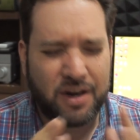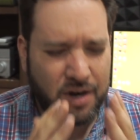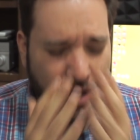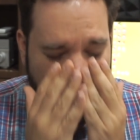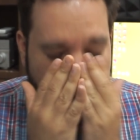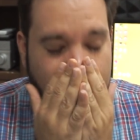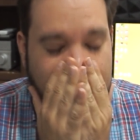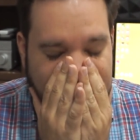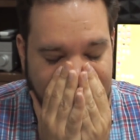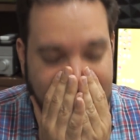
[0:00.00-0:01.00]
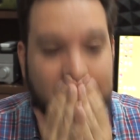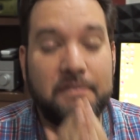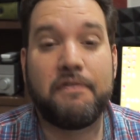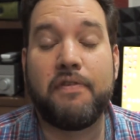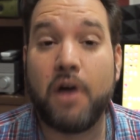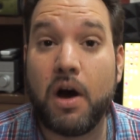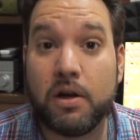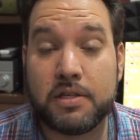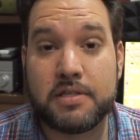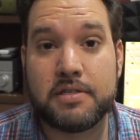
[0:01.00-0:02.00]
are fucking
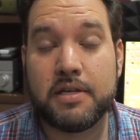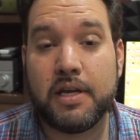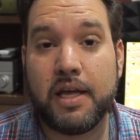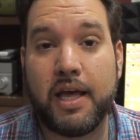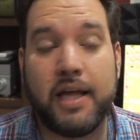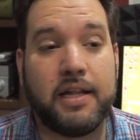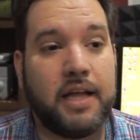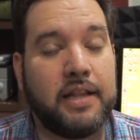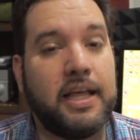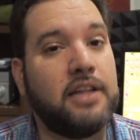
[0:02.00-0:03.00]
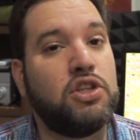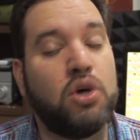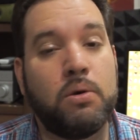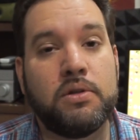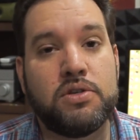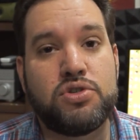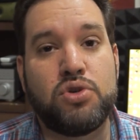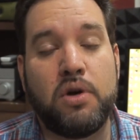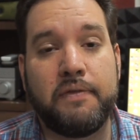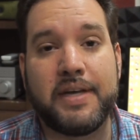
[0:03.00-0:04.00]
frauds and they don't
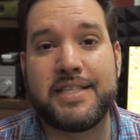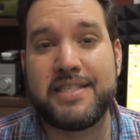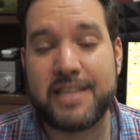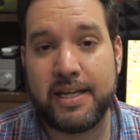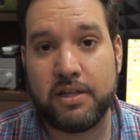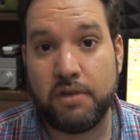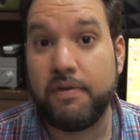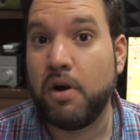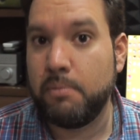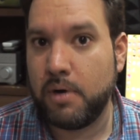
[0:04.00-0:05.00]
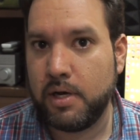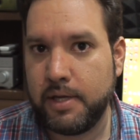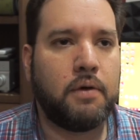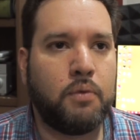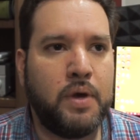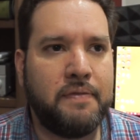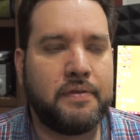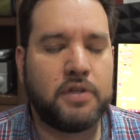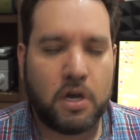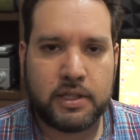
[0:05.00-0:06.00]
deserve a cent of our money.
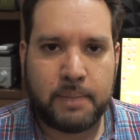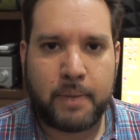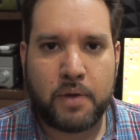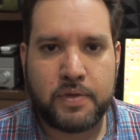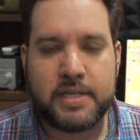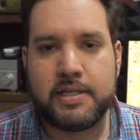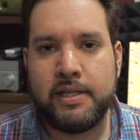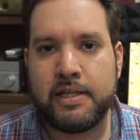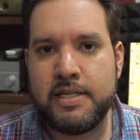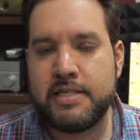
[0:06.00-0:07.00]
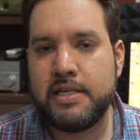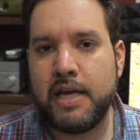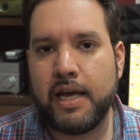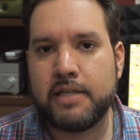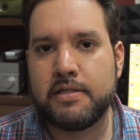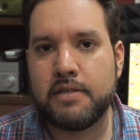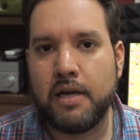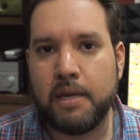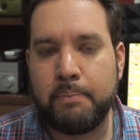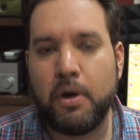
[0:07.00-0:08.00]
We've talked about this in the TCX
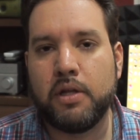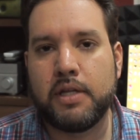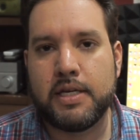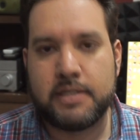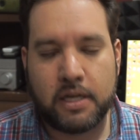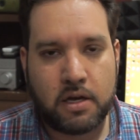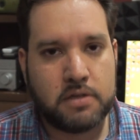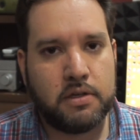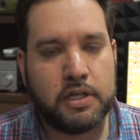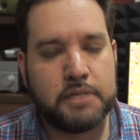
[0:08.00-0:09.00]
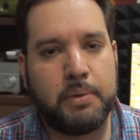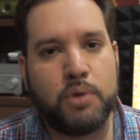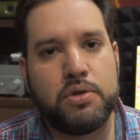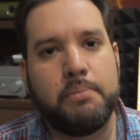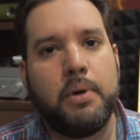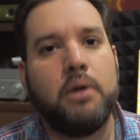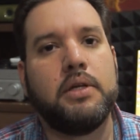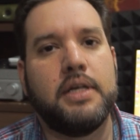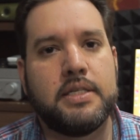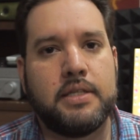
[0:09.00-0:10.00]
podcast, the Console Explosion
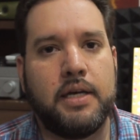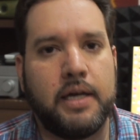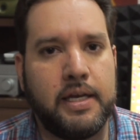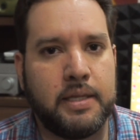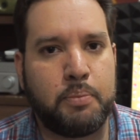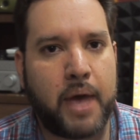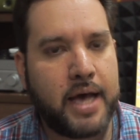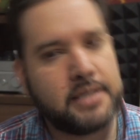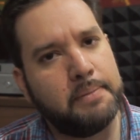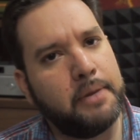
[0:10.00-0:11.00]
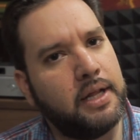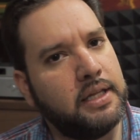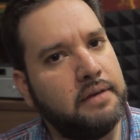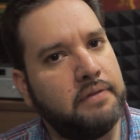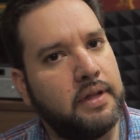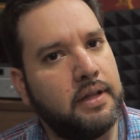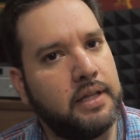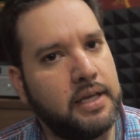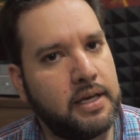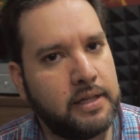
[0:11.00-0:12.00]
podcast in the past. I'm gonna leave the
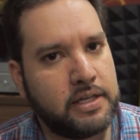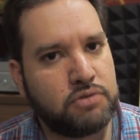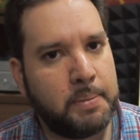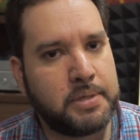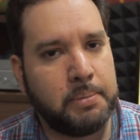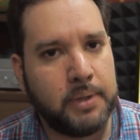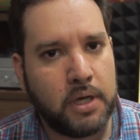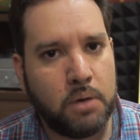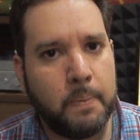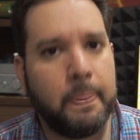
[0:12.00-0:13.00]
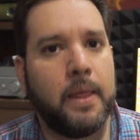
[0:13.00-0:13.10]
link in the description below.